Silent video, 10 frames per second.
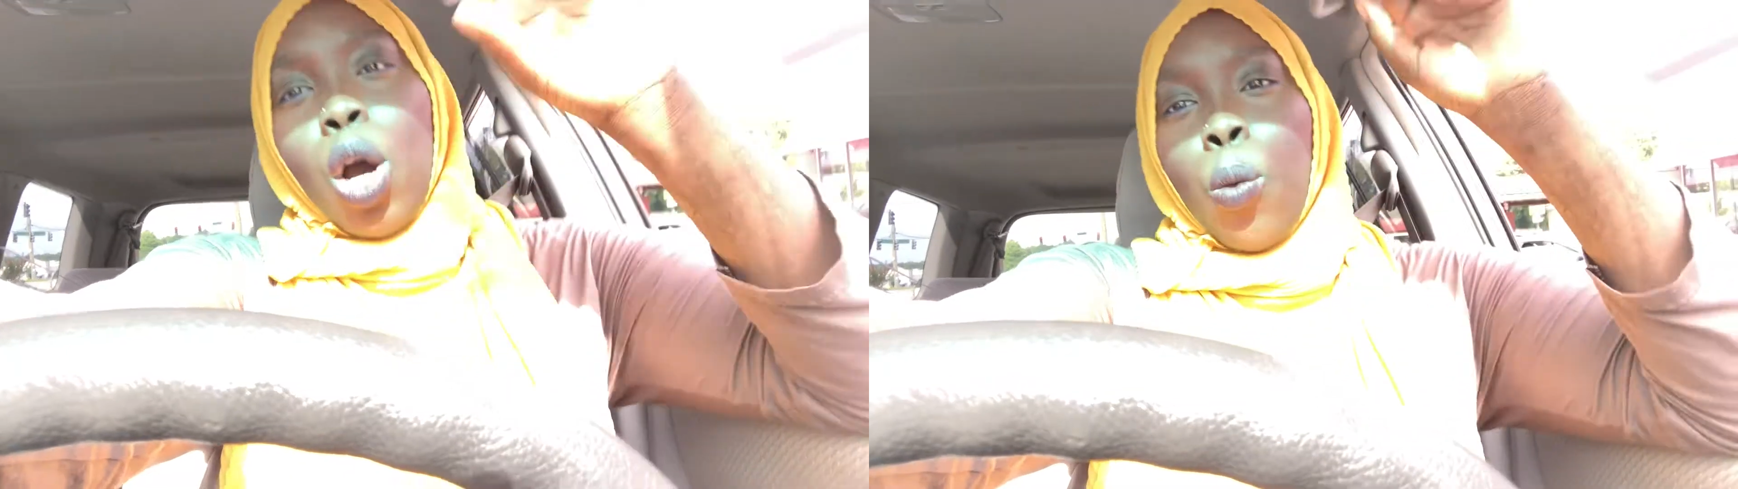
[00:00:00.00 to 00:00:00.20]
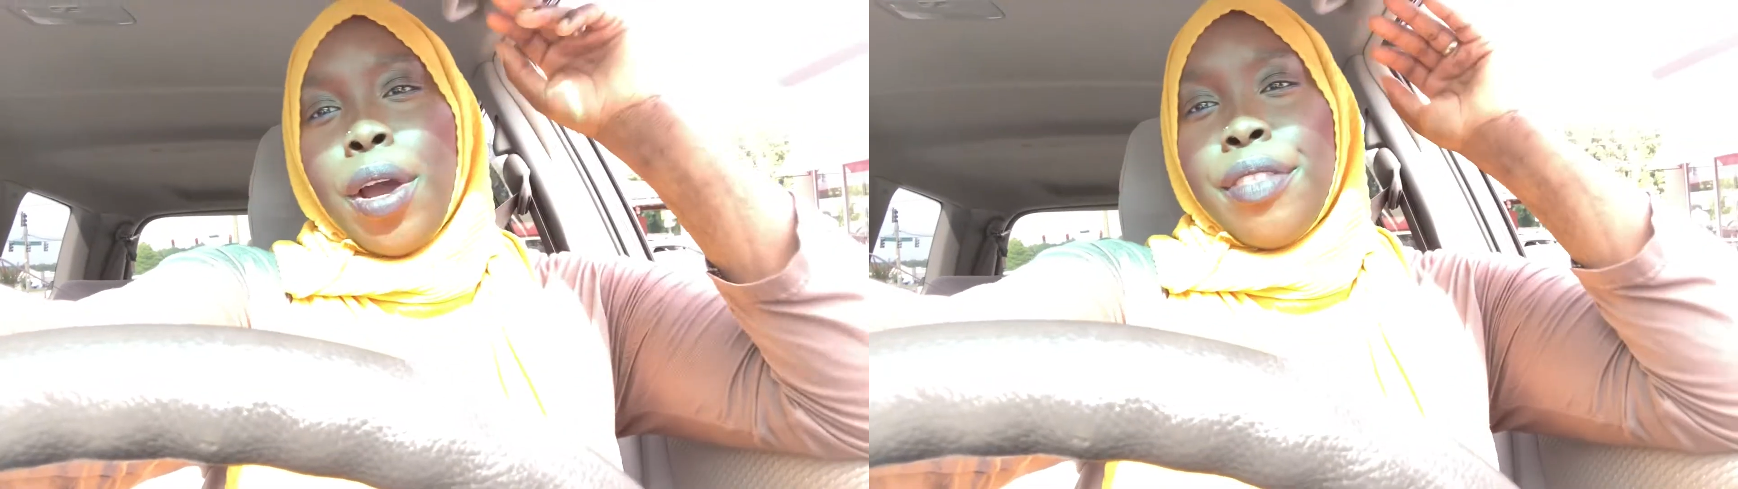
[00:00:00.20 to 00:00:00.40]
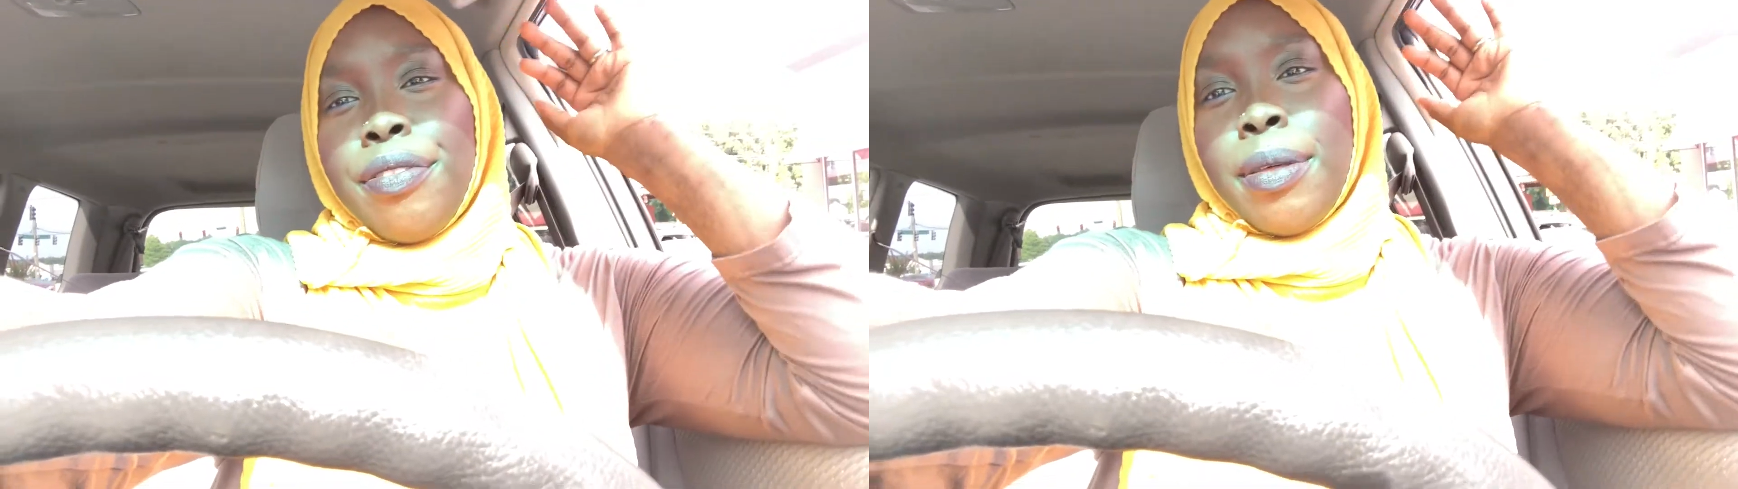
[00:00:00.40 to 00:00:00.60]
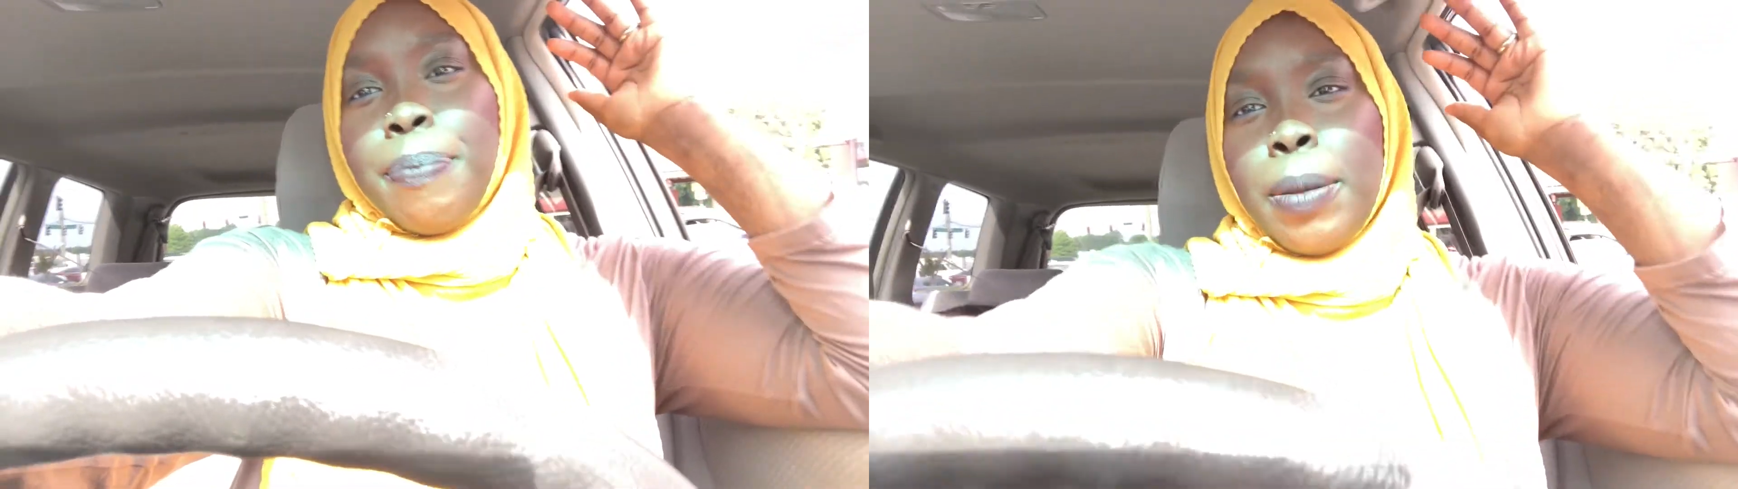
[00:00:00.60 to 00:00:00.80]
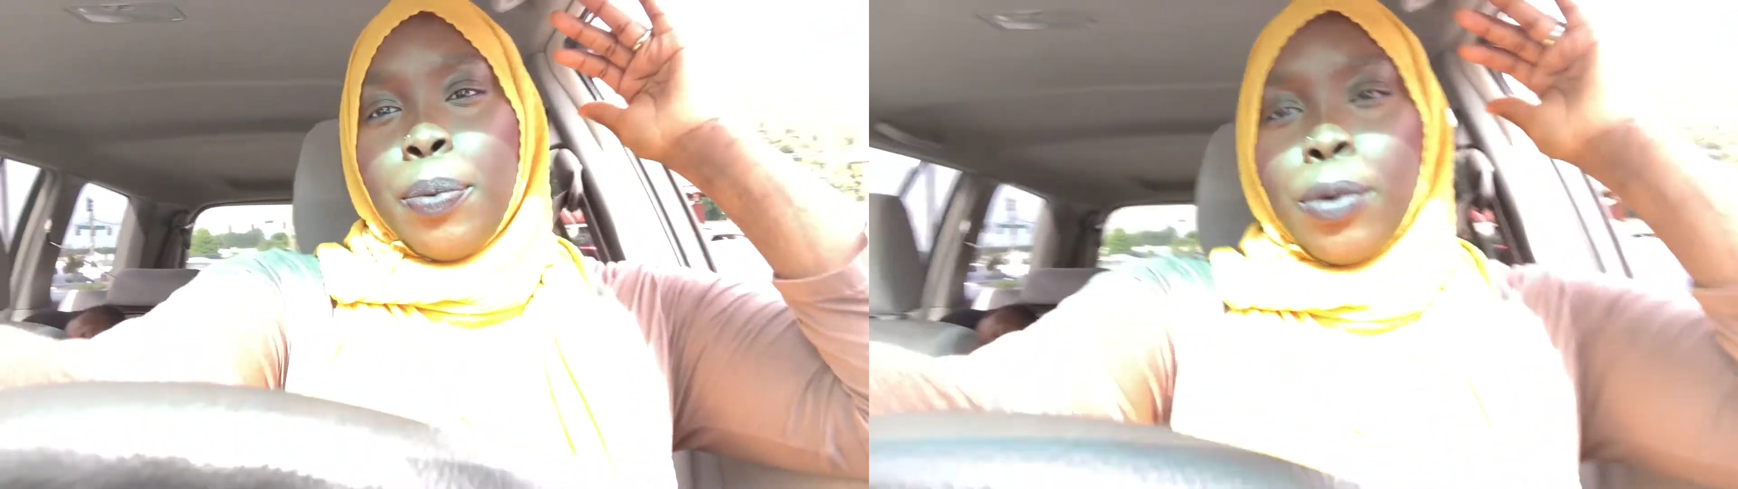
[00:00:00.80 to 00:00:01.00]
when
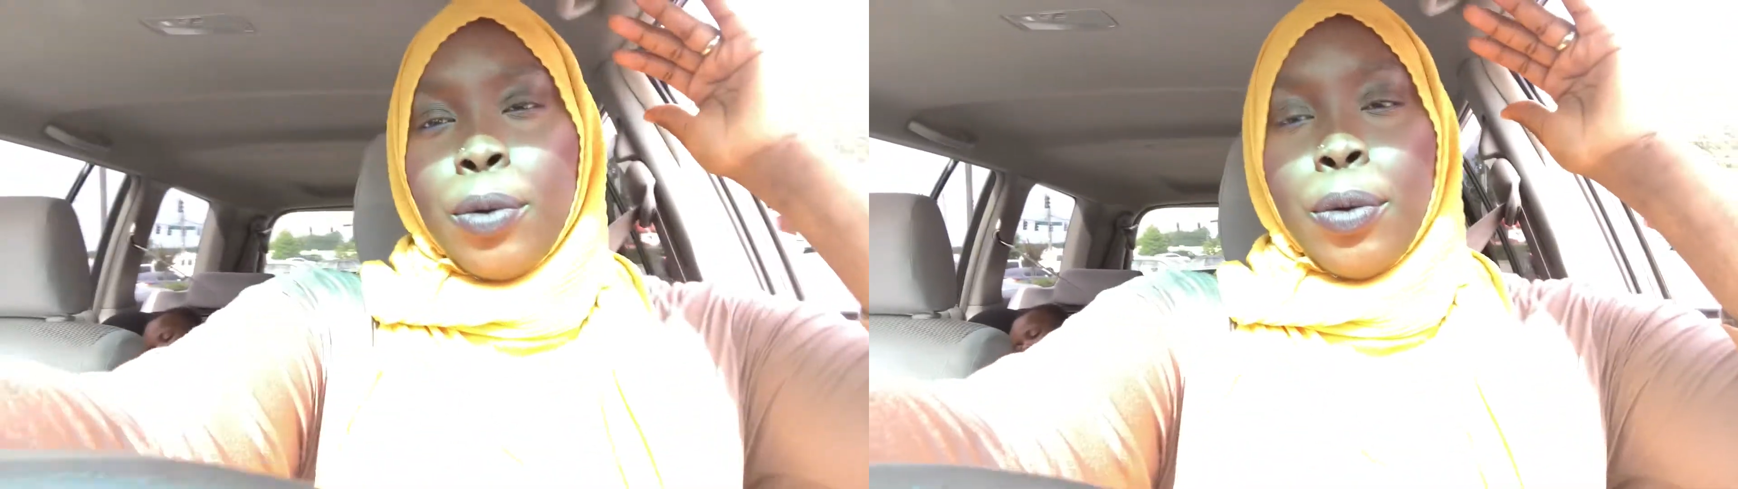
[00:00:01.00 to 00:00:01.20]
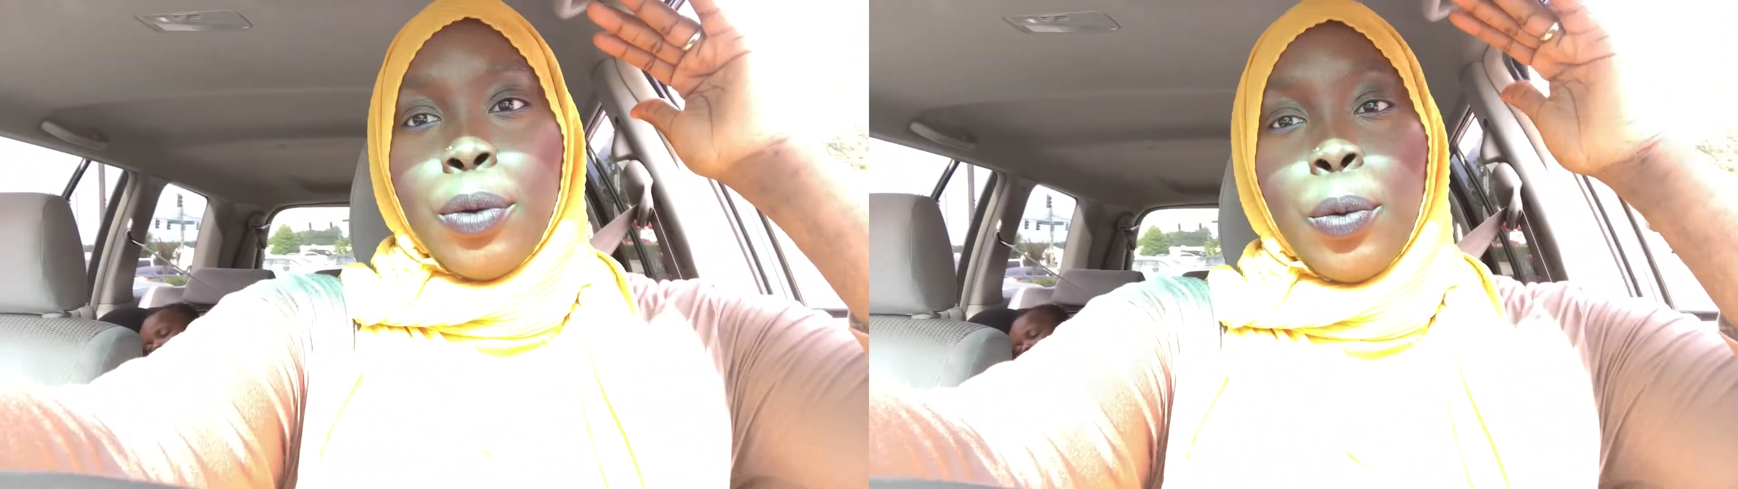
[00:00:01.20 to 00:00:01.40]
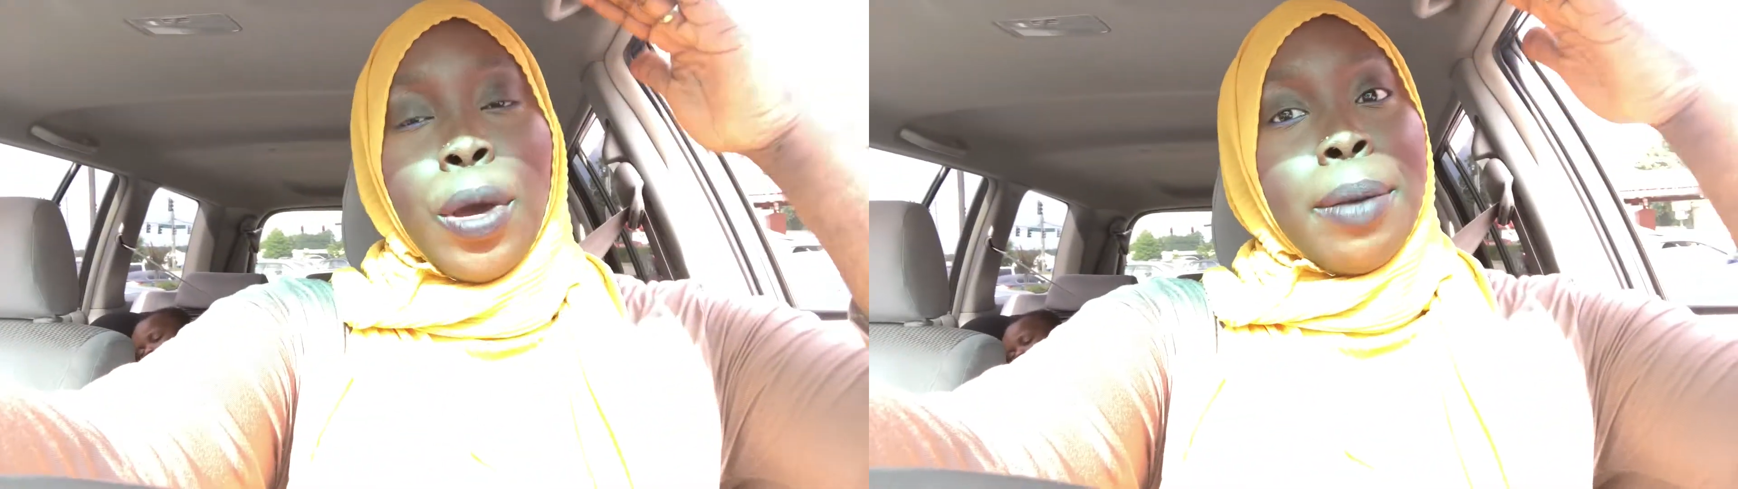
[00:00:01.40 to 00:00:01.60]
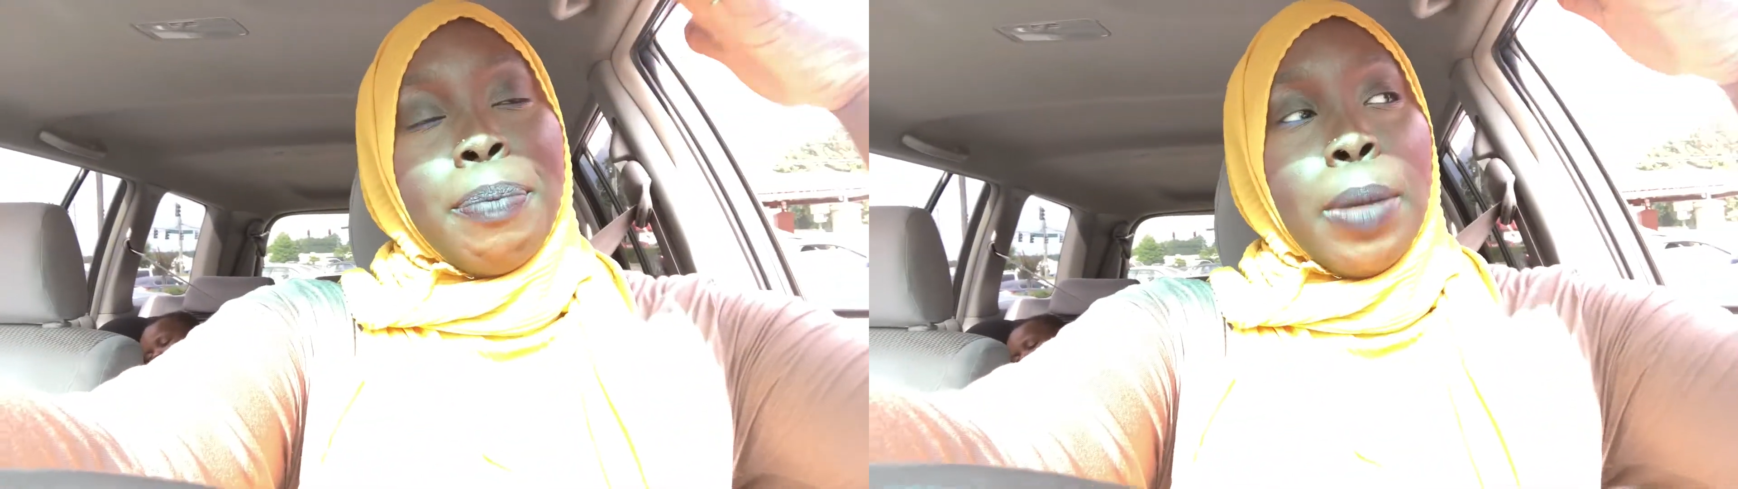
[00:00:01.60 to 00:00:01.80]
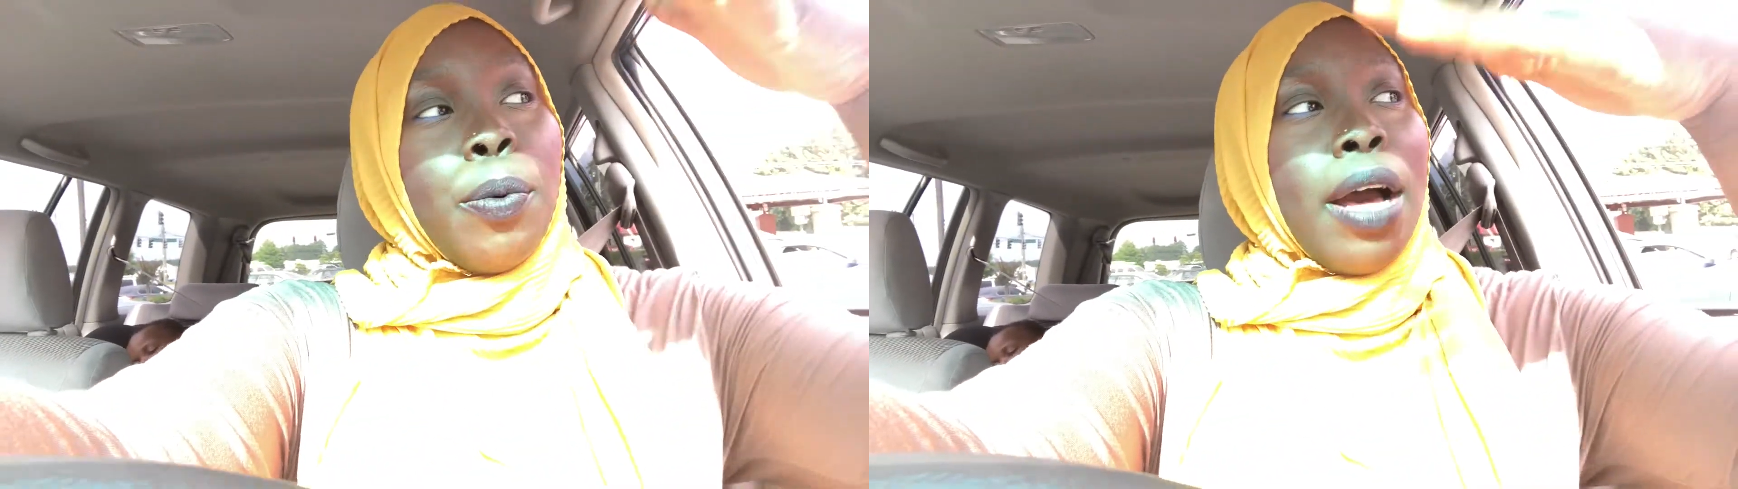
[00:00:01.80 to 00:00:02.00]

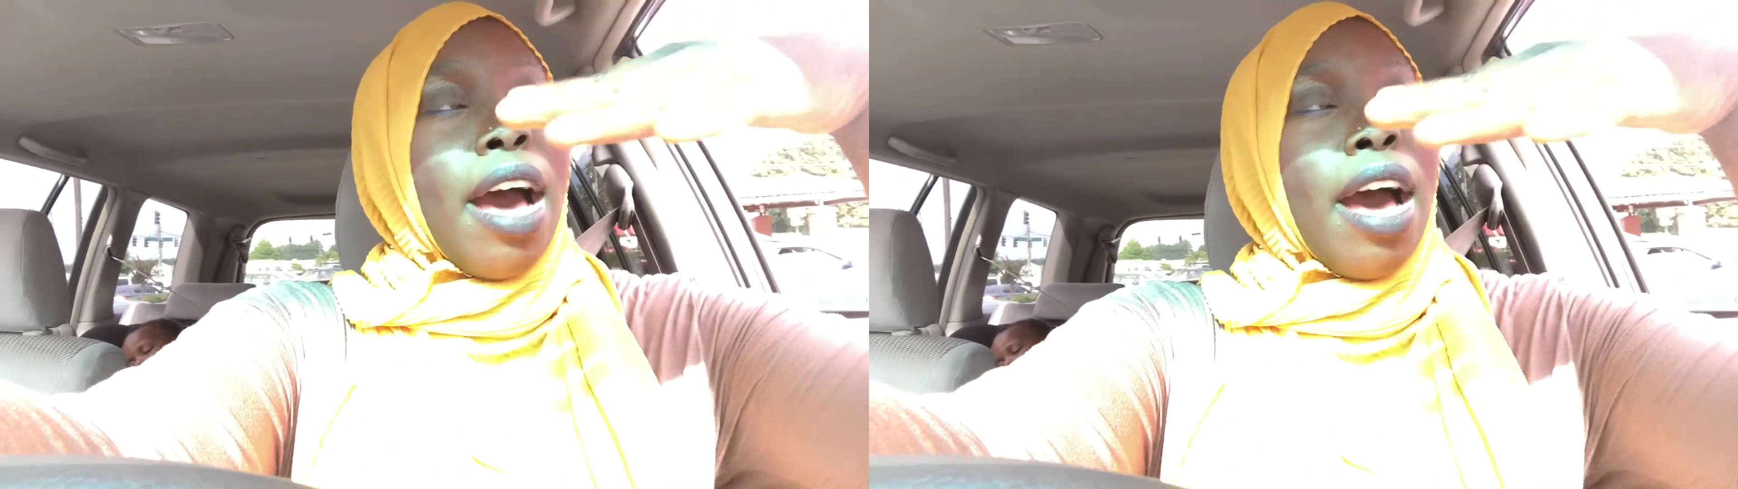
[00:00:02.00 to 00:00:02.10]
people